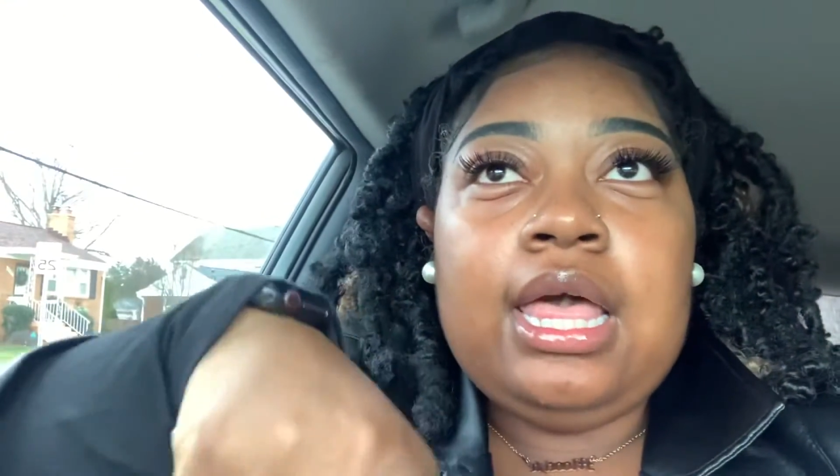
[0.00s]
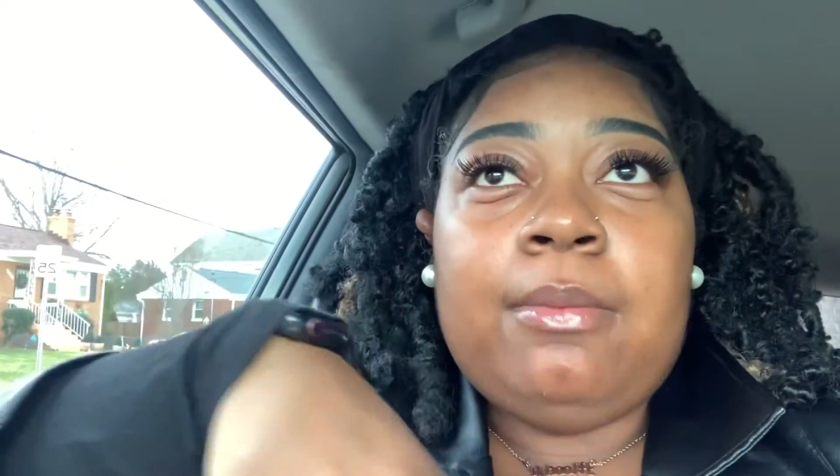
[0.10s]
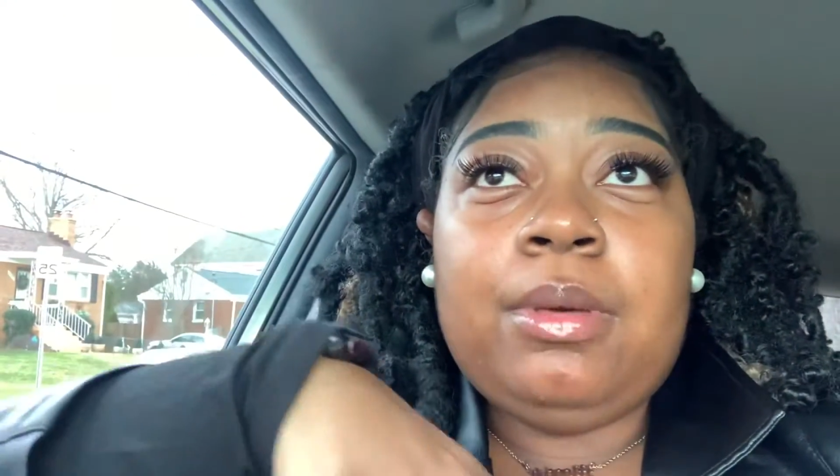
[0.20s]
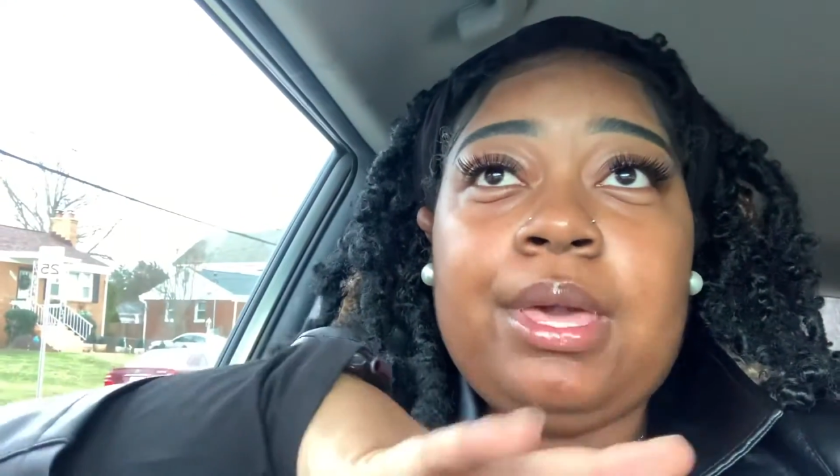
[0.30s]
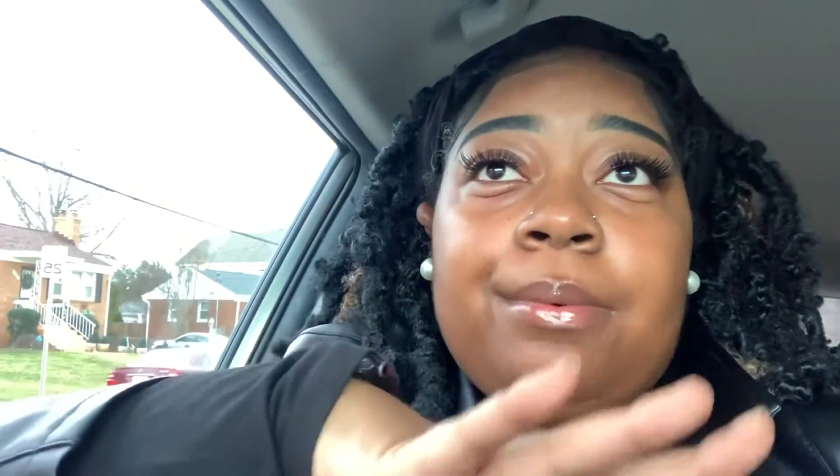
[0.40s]
I'm
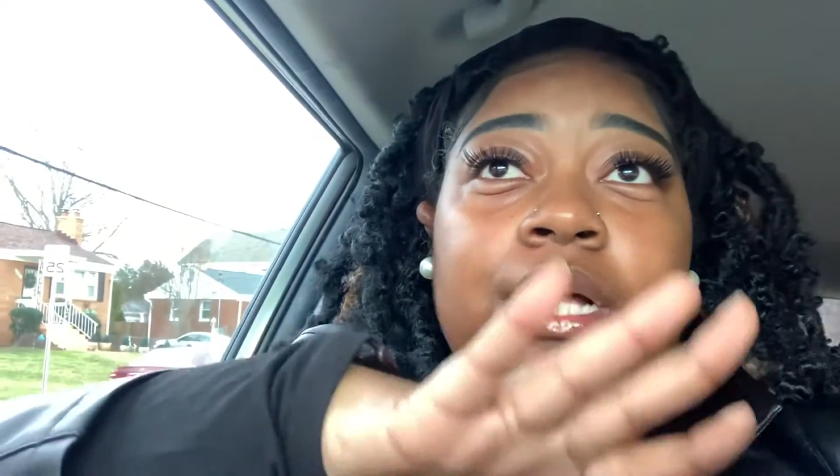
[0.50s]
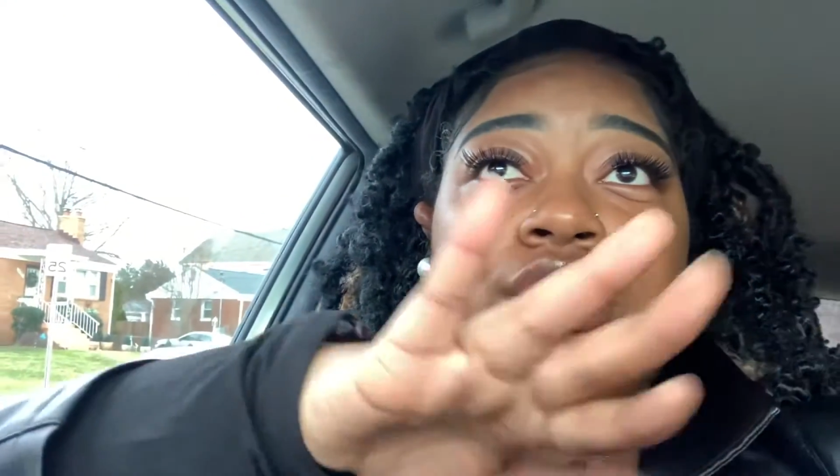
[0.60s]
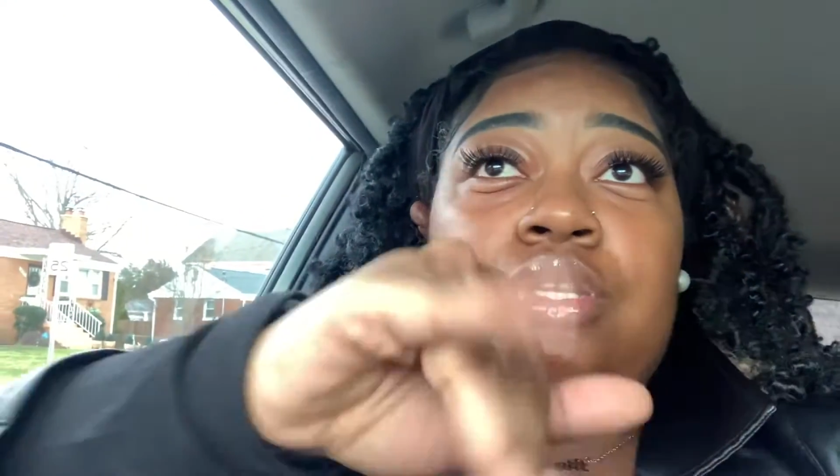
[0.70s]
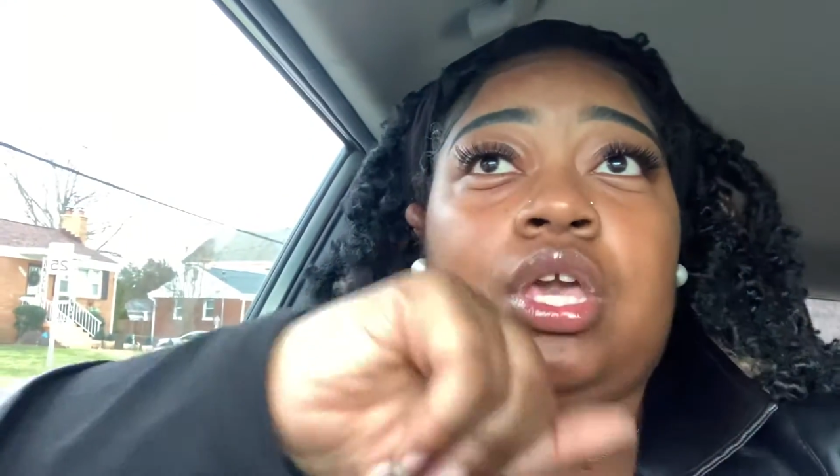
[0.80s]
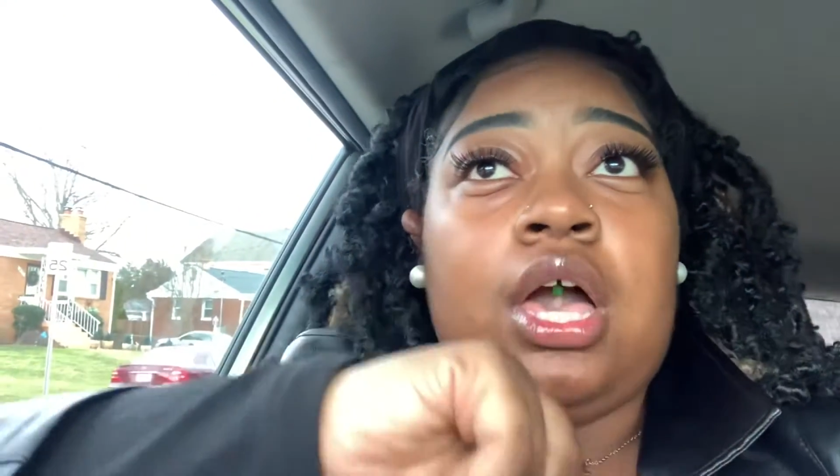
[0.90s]
gonna get back
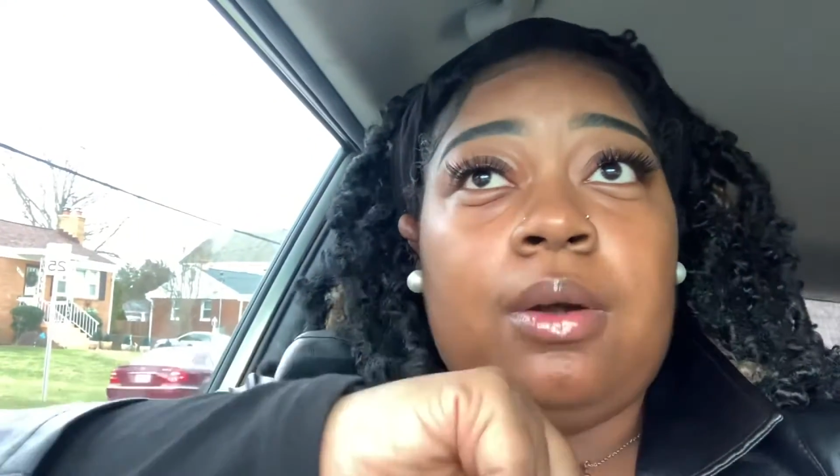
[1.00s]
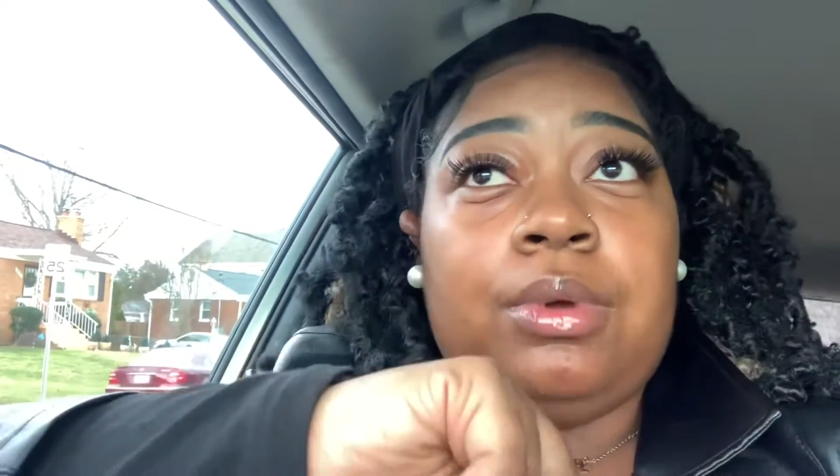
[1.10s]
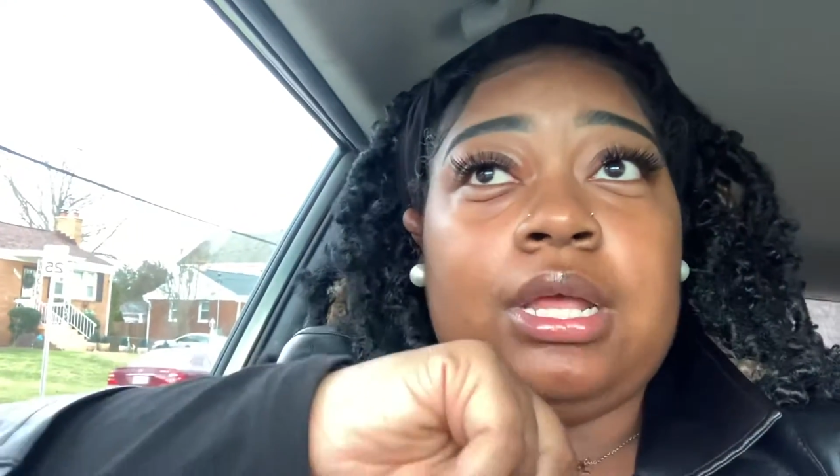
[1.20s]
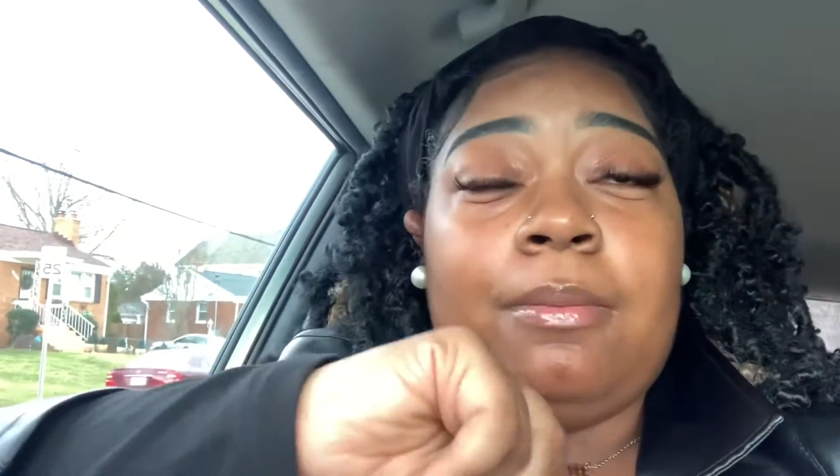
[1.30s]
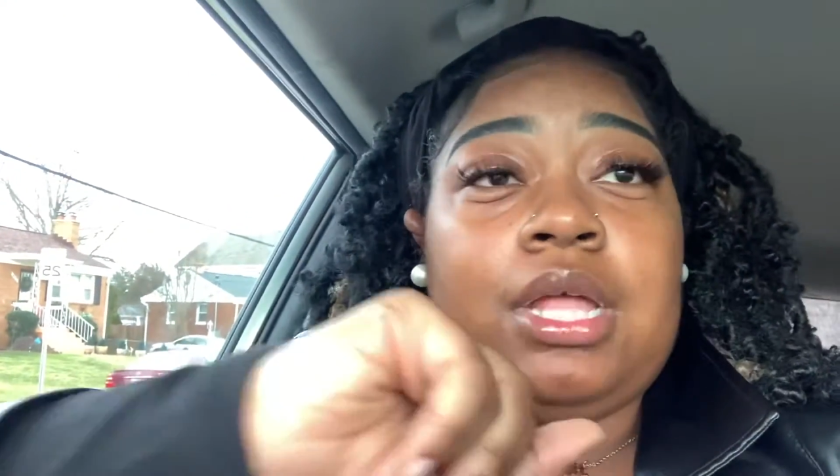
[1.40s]
to y'all
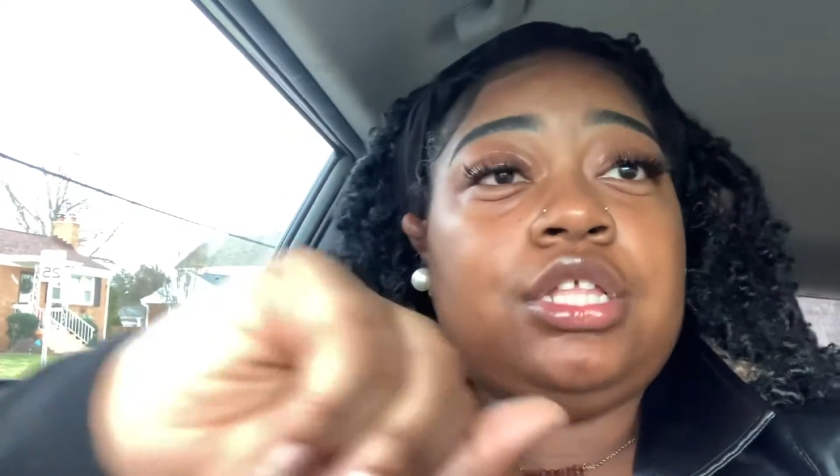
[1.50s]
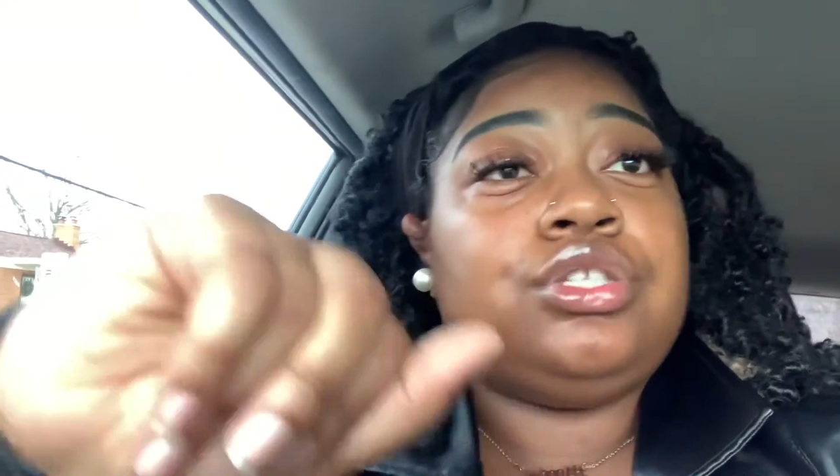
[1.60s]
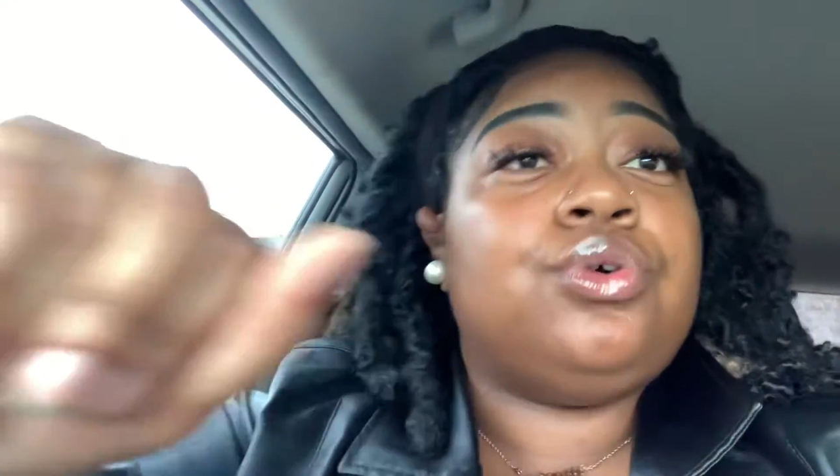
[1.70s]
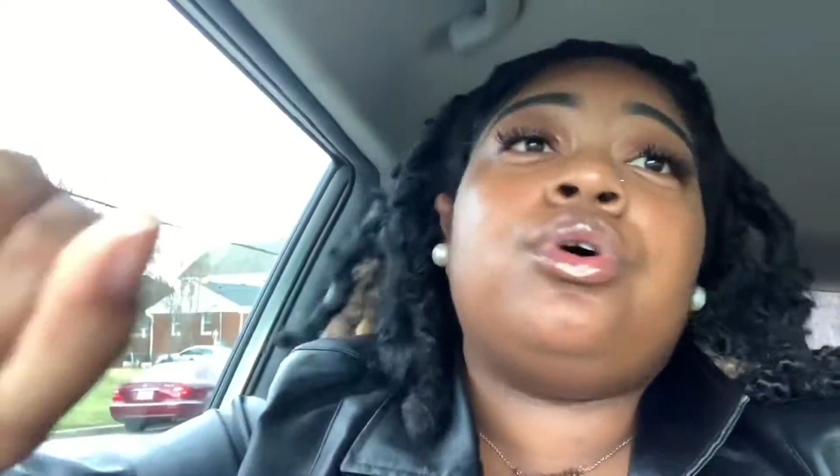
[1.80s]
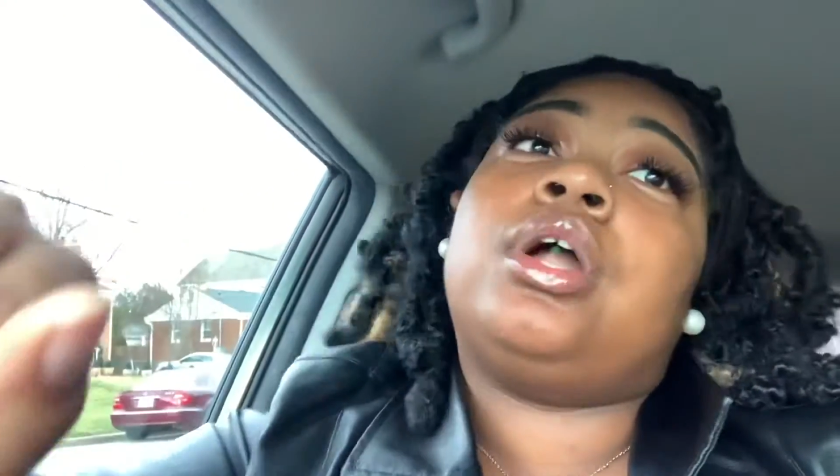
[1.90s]
when I'm at the
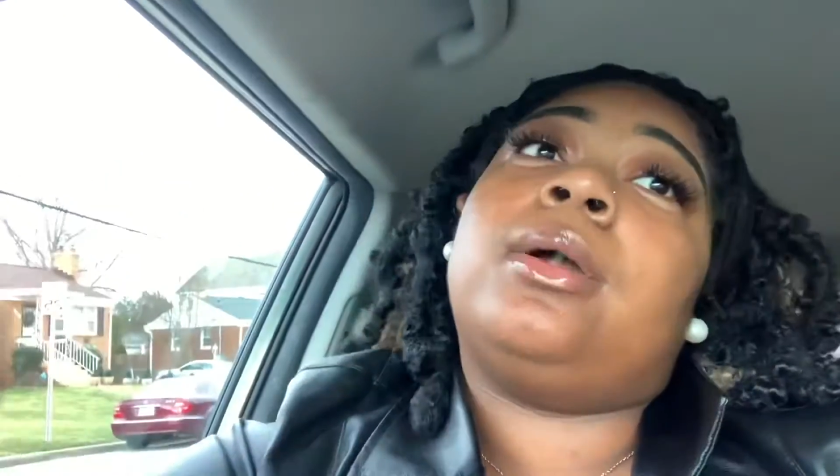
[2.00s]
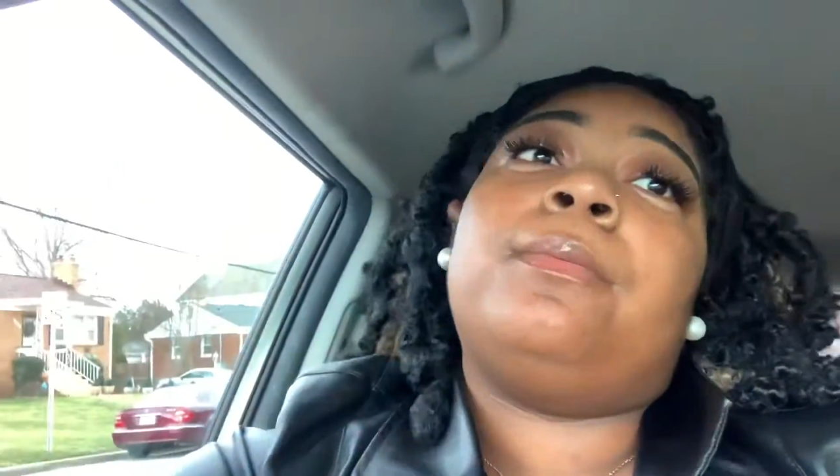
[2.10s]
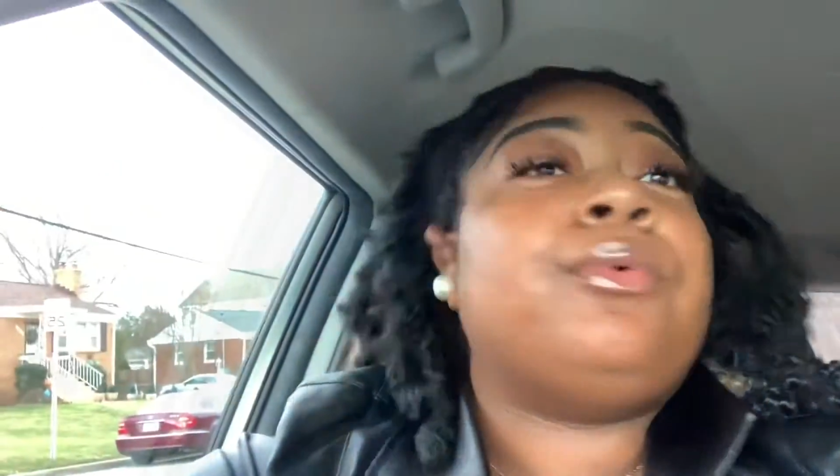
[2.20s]
store.